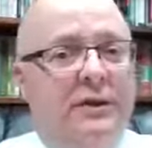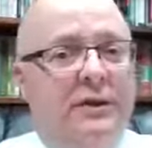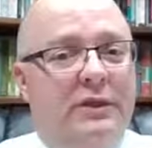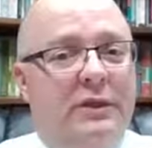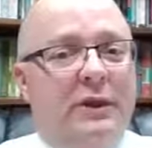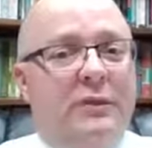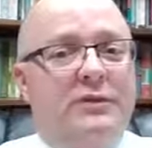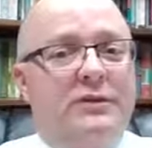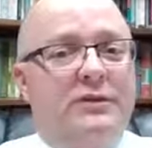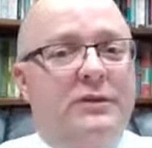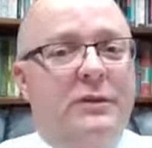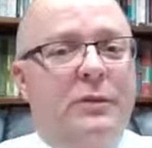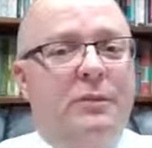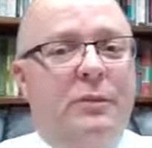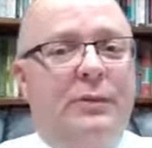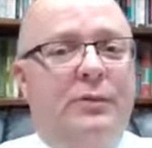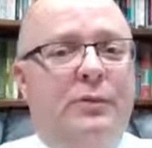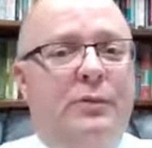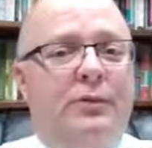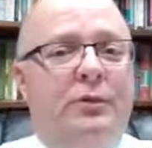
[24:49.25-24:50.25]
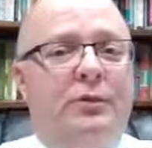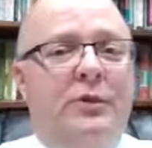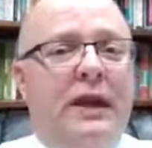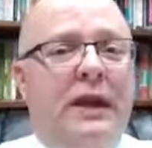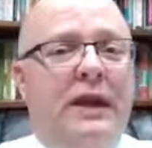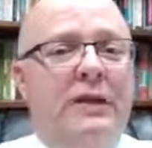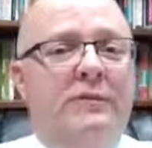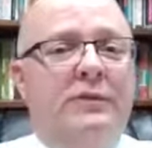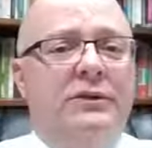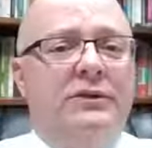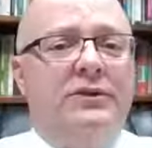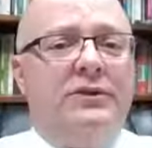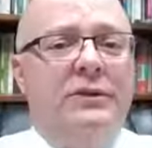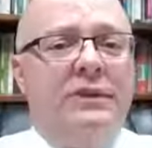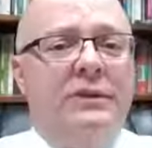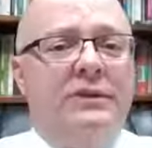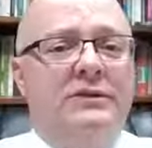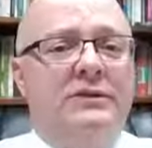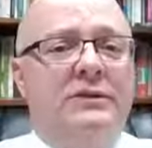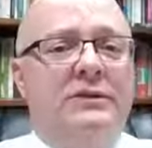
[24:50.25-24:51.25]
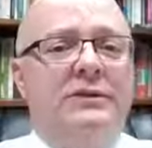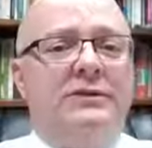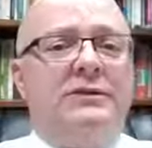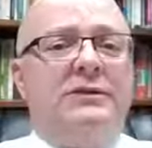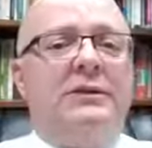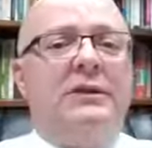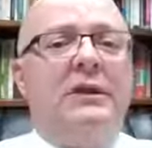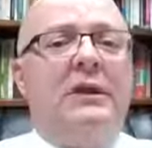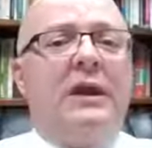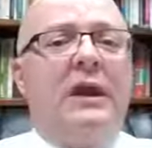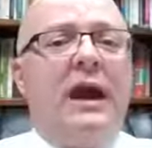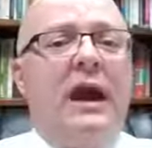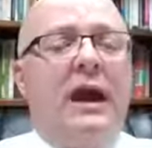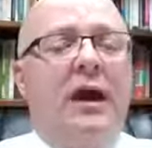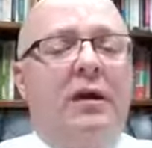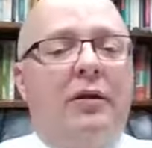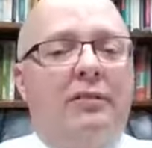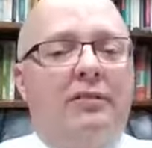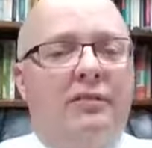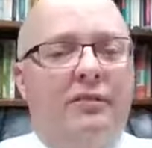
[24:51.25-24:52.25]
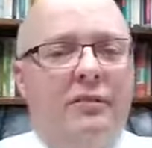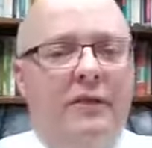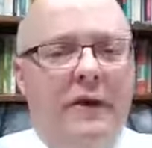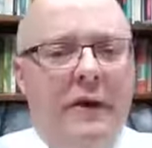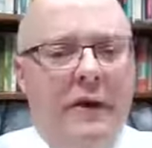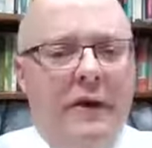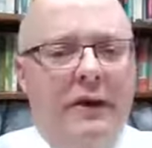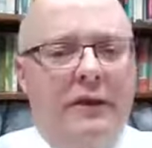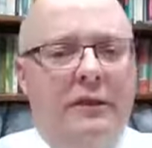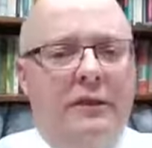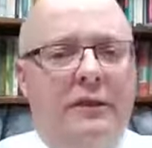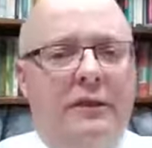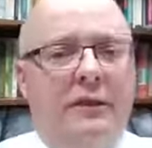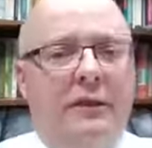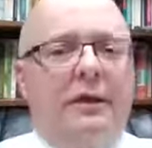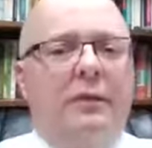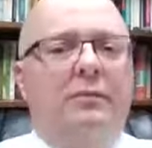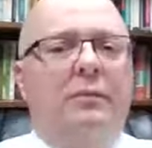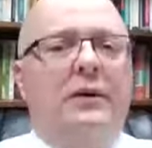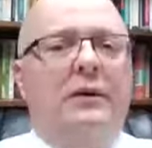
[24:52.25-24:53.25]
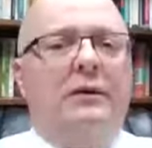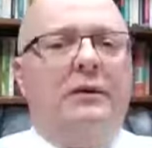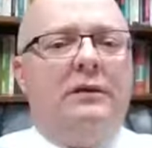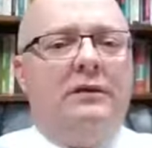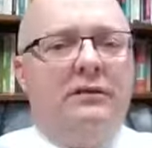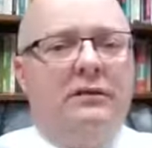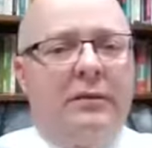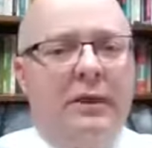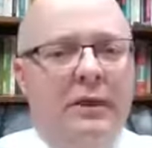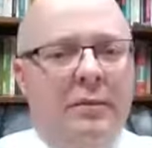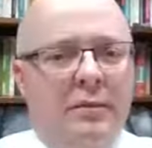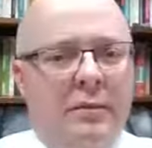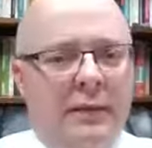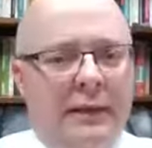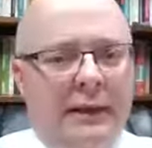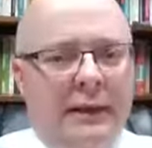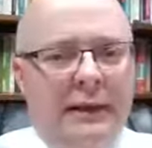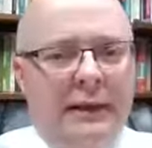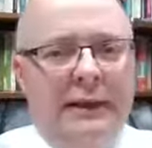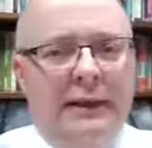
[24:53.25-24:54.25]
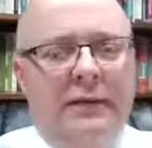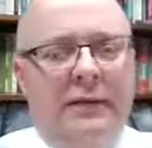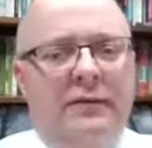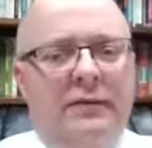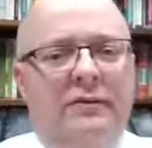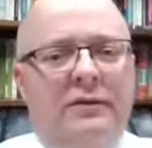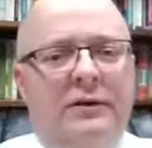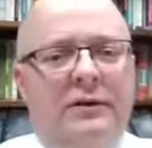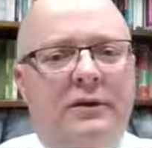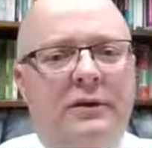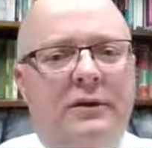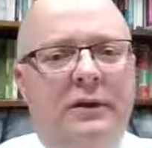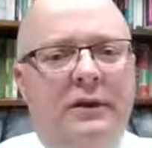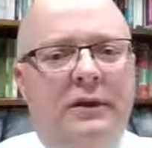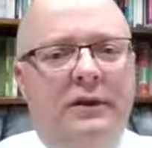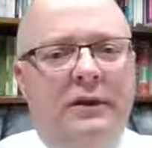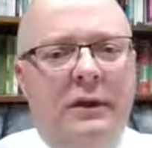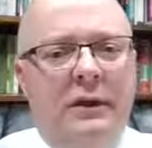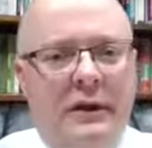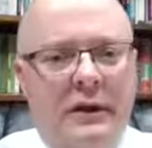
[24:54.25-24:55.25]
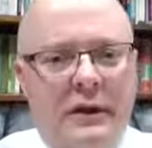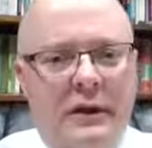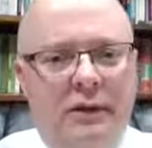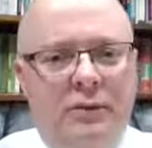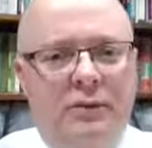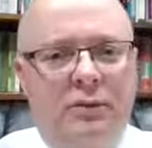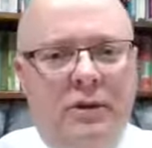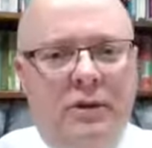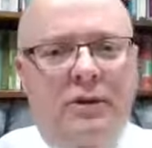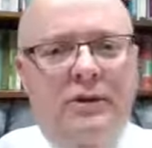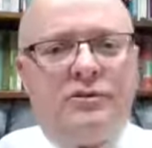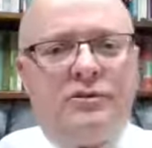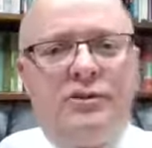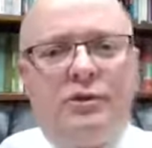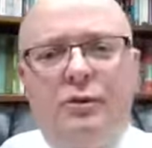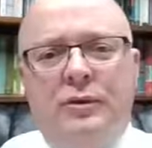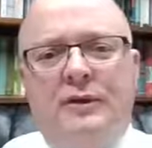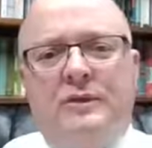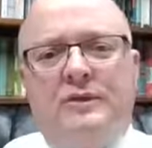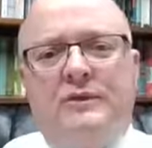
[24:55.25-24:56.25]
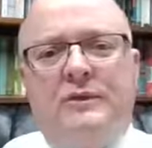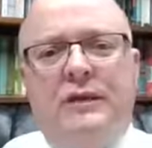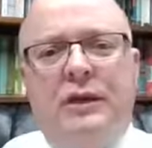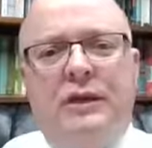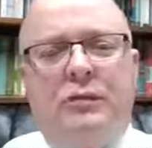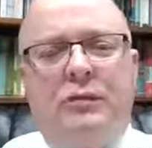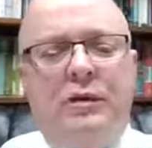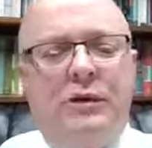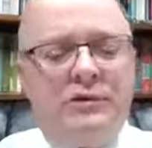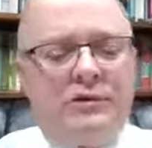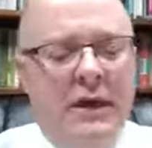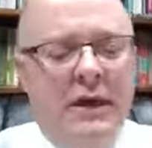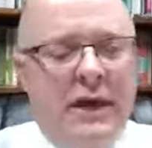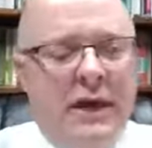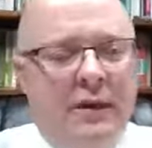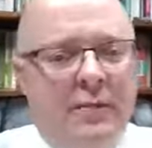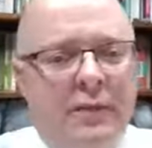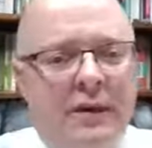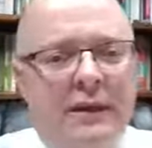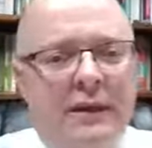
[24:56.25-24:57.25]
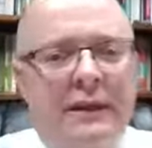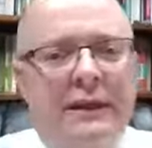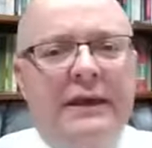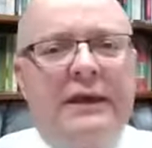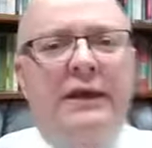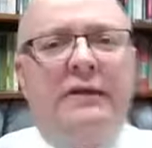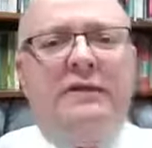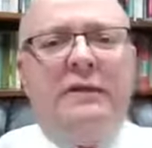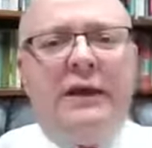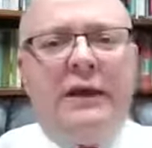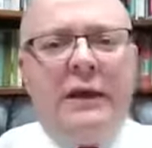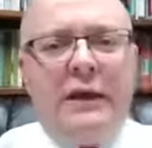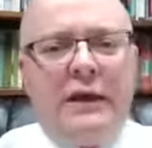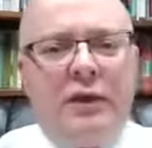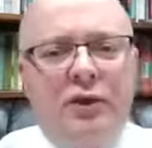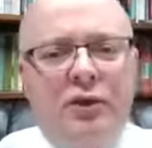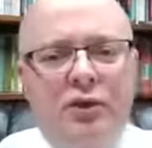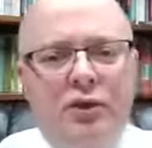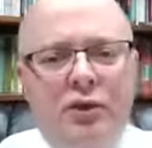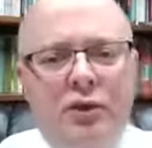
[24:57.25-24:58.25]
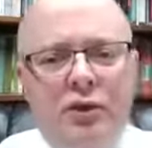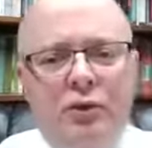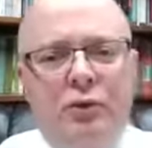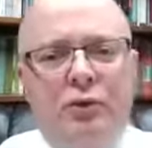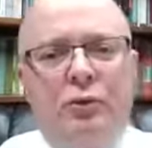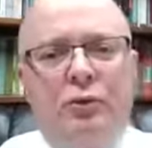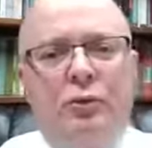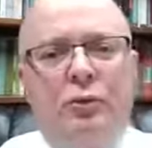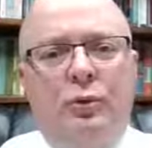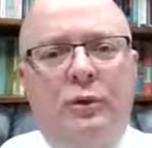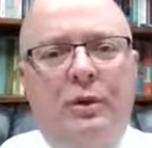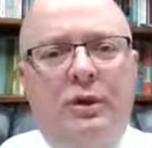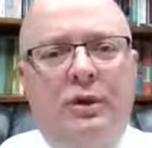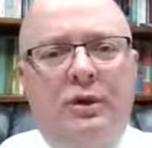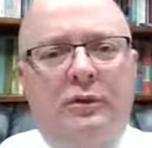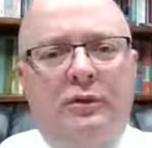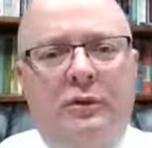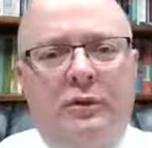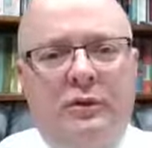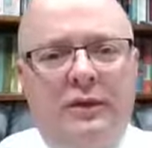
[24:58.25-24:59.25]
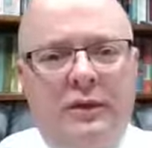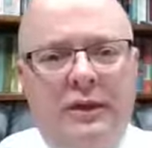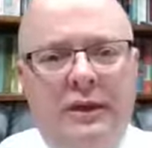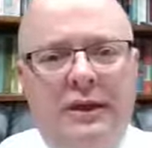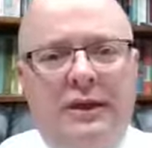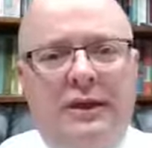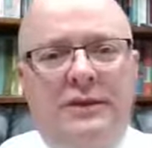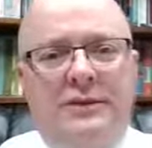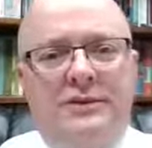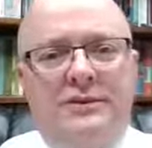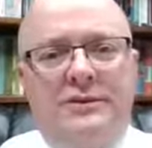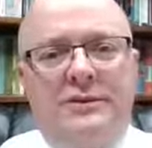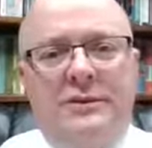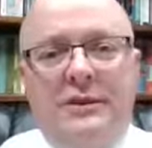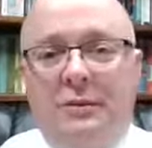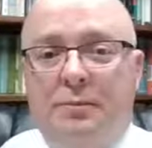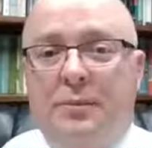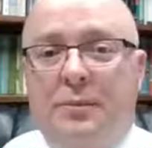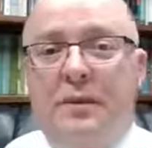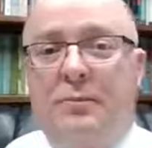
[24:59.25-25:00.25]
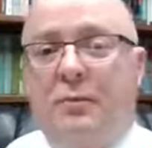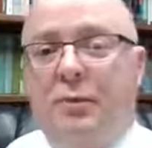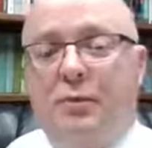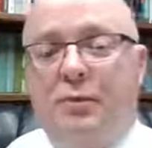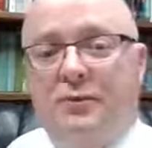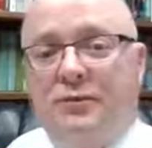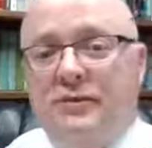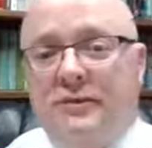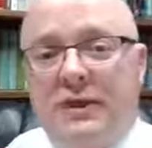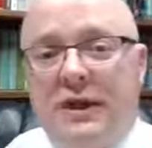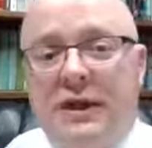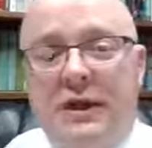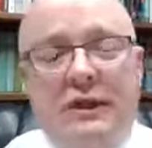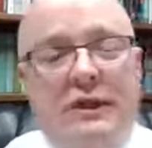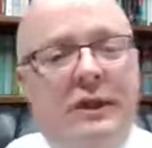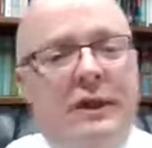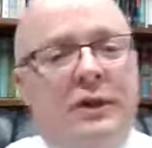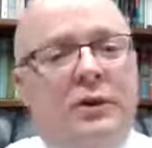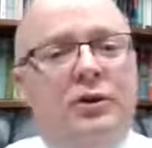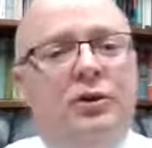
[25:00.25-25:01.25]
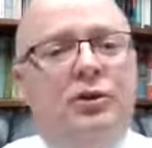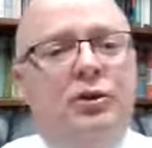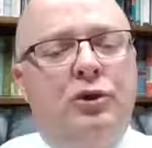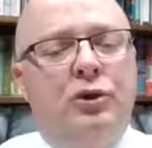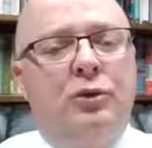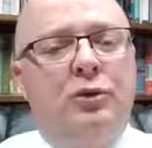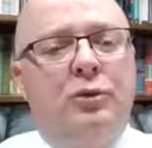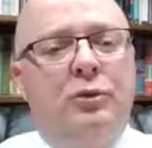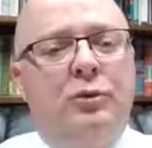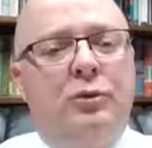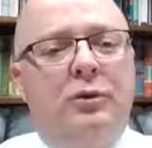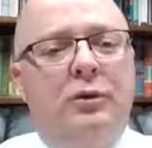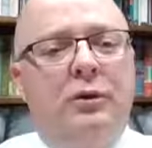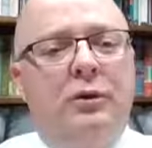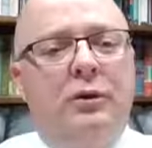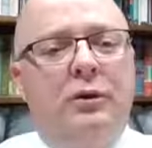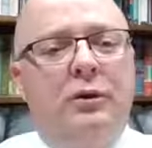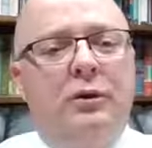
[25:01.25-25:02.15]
But there were some people who came to Jesus out of faith because they believed that he was who he said he was and believed that he could do the things that people were saying he could do.